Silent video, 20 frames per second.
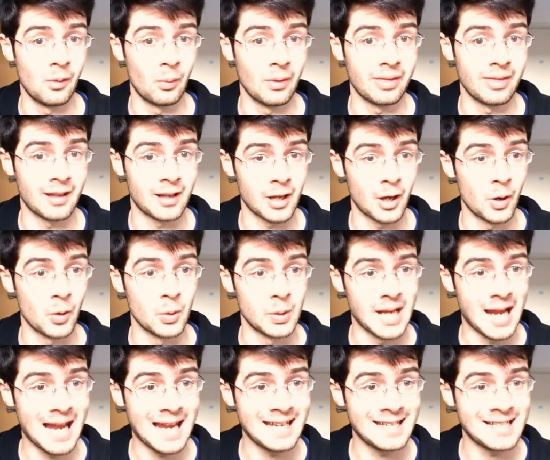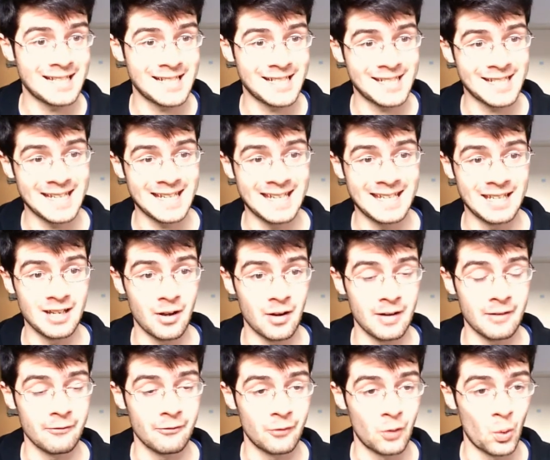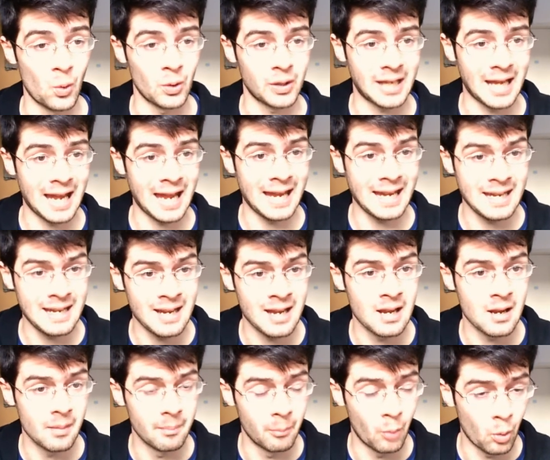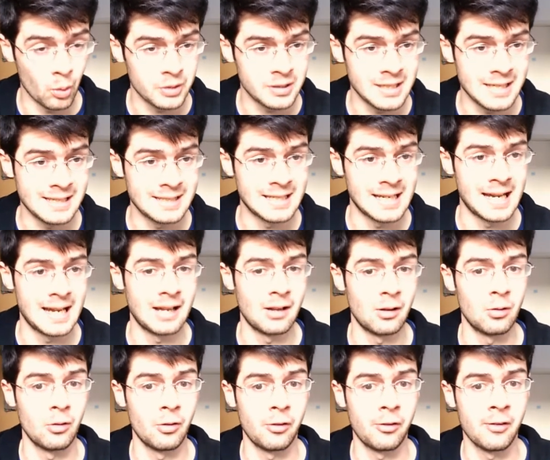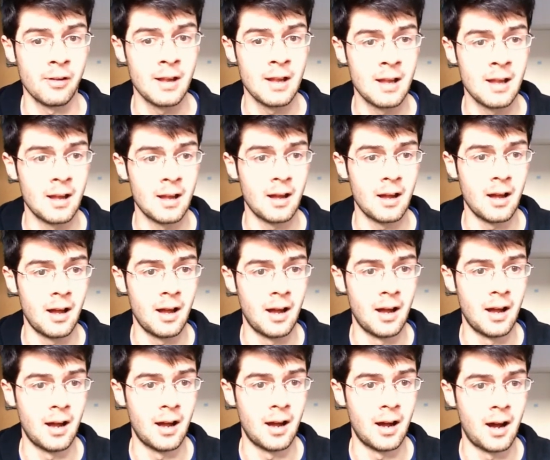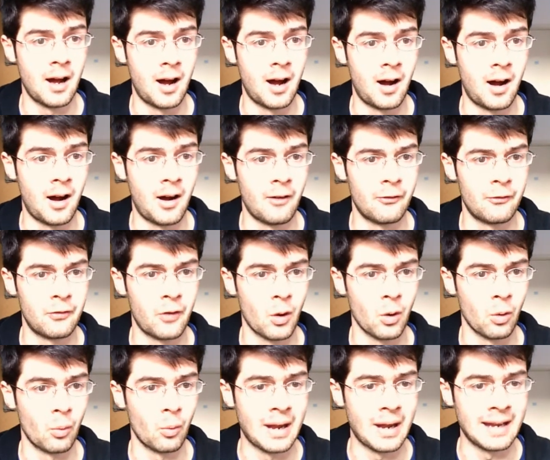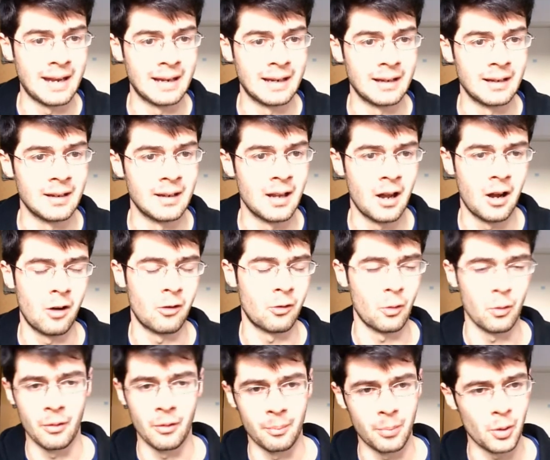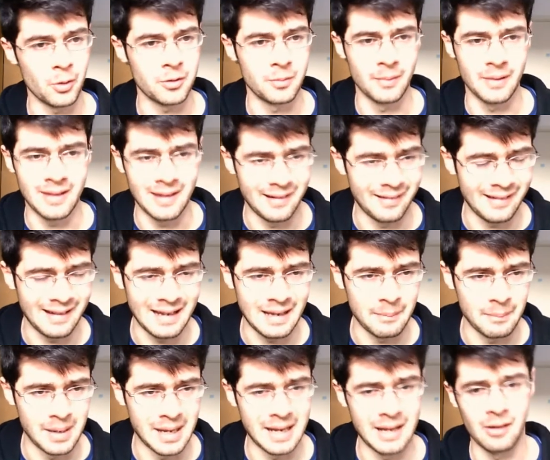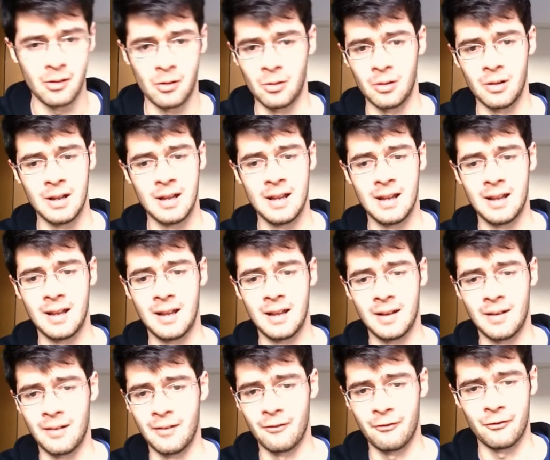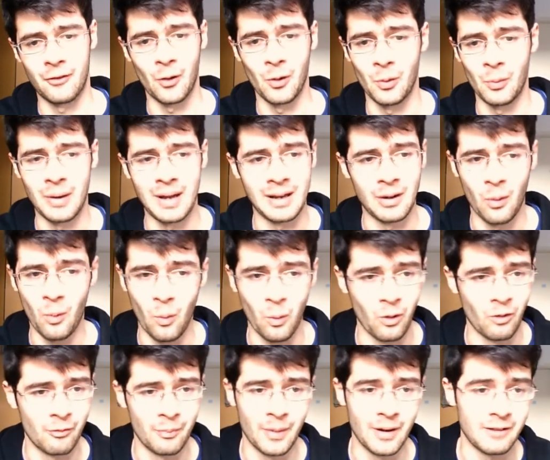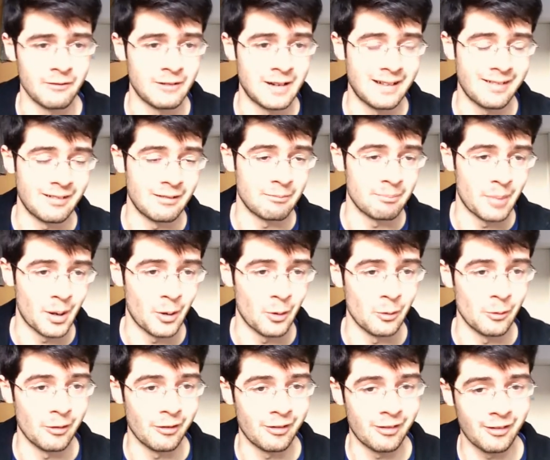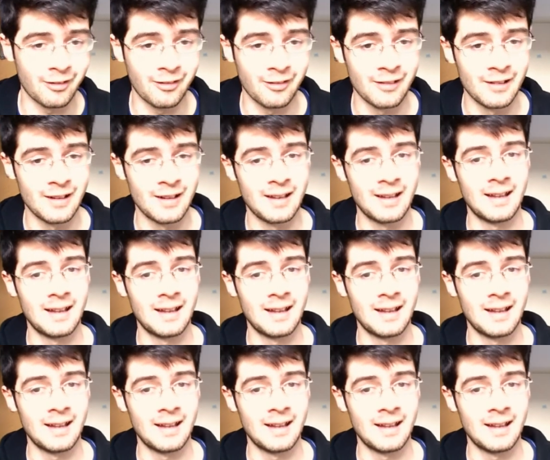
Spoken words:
with the code HC94K. More details are on the bottom of this email, following all of my recent posts.